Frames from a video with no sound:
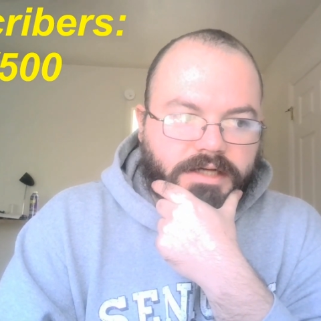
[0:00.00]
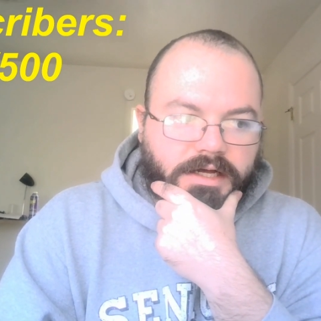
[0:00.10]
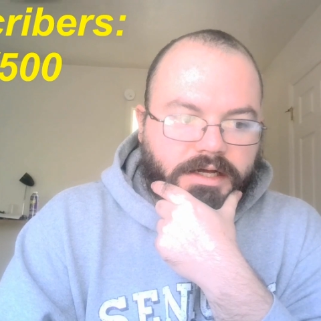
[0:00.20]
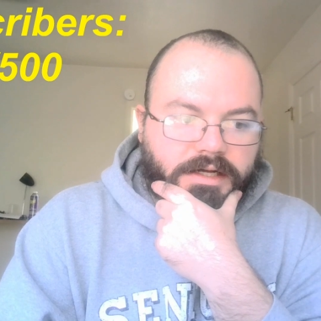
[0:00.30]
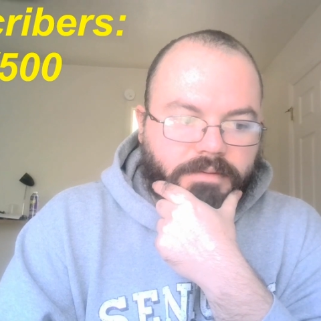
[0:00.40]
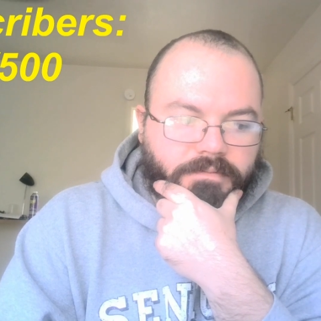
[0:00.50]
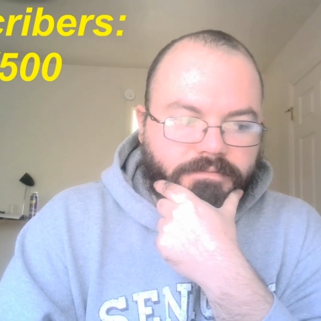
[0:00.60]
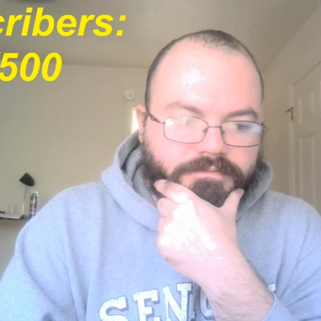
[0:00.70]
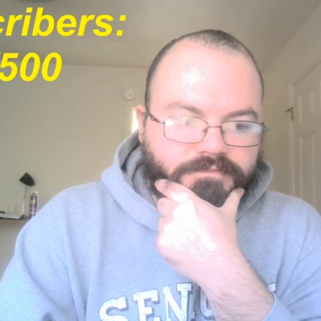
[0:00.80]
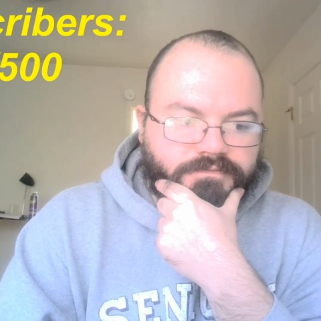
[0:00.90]

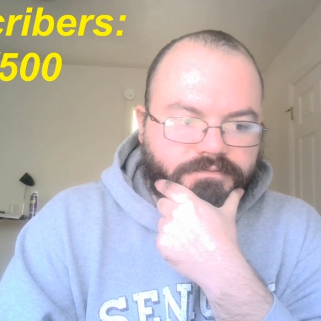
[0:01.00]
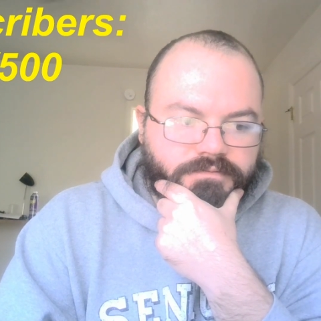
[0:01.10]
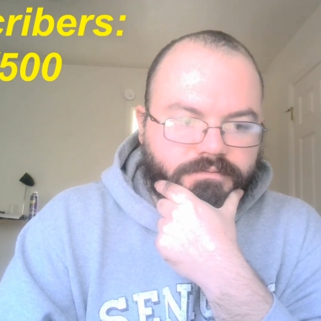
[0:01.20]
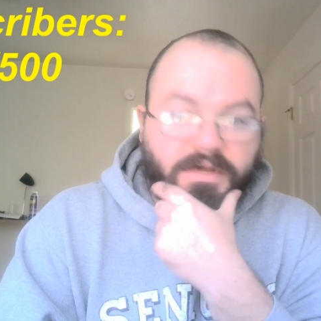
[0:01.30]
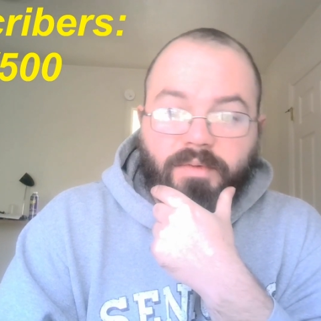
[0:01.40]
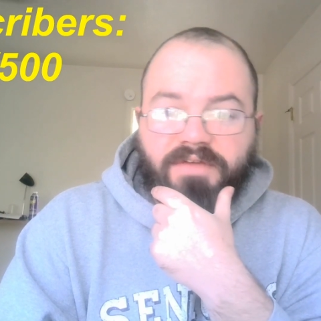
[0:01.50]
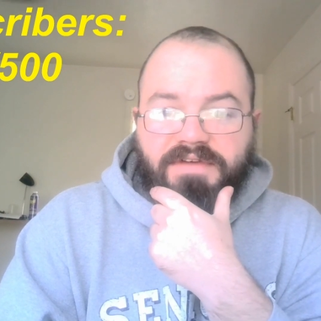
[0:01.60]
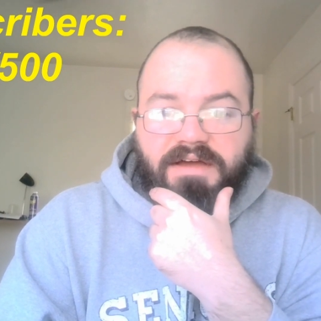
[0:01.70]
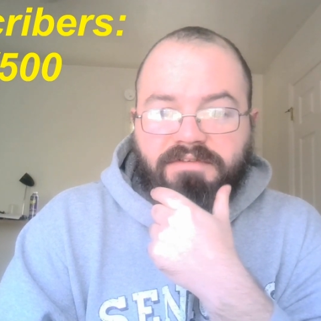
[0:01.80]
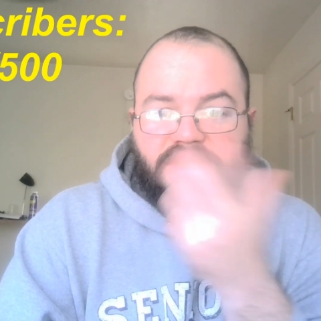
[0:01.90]
Um, by the way, if
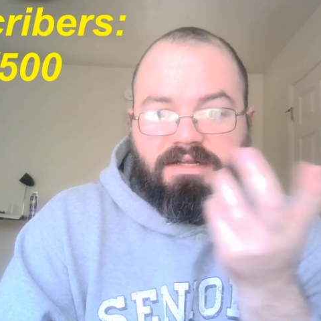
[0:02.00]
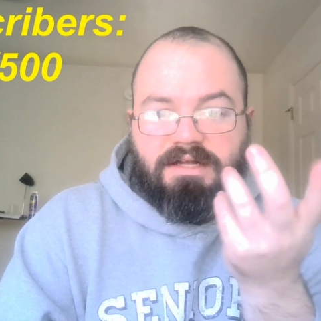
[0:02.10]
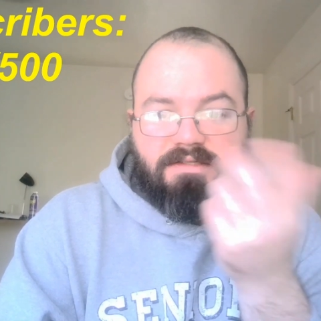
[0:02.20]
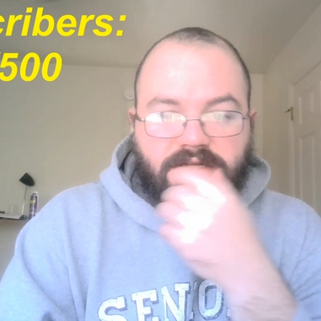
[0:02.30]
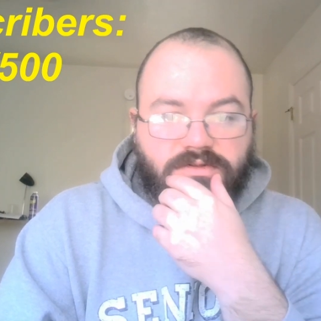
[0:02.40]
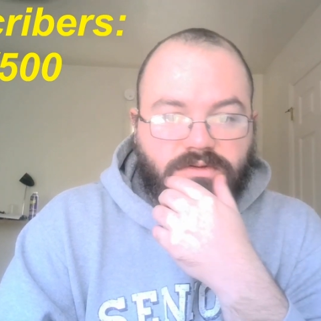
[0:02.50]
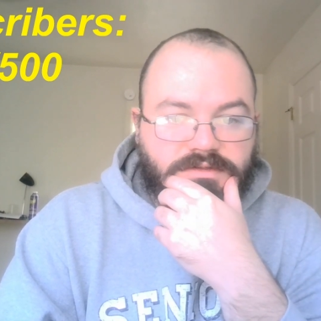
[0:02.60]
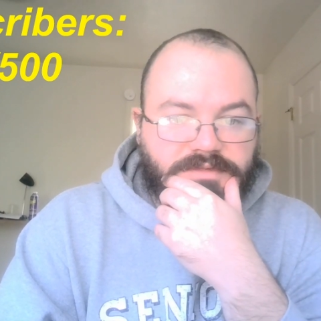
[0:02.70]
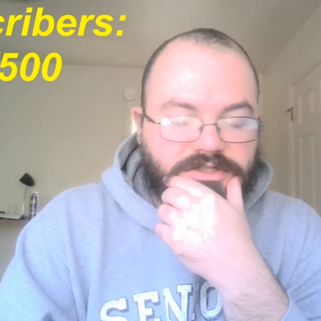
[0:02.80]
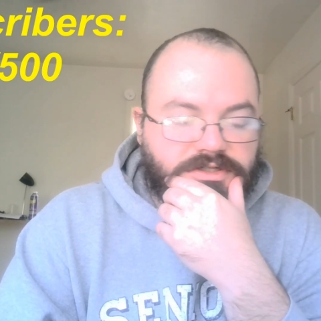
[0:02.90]
you haven't checked out Side
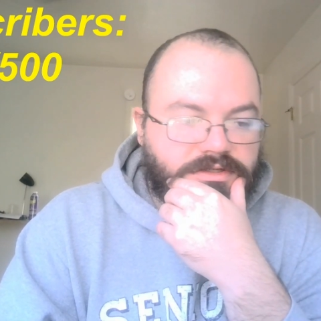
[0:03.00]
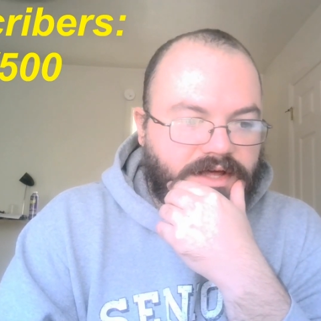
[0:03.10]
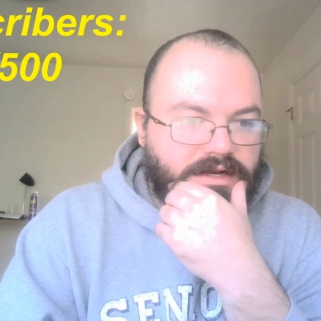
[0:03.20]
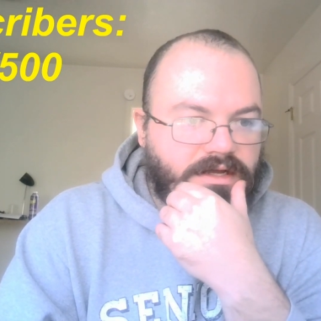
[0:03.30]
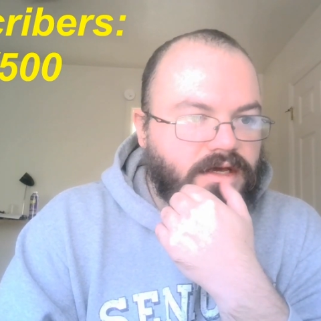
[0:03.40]
Scrollers, make sure you do that.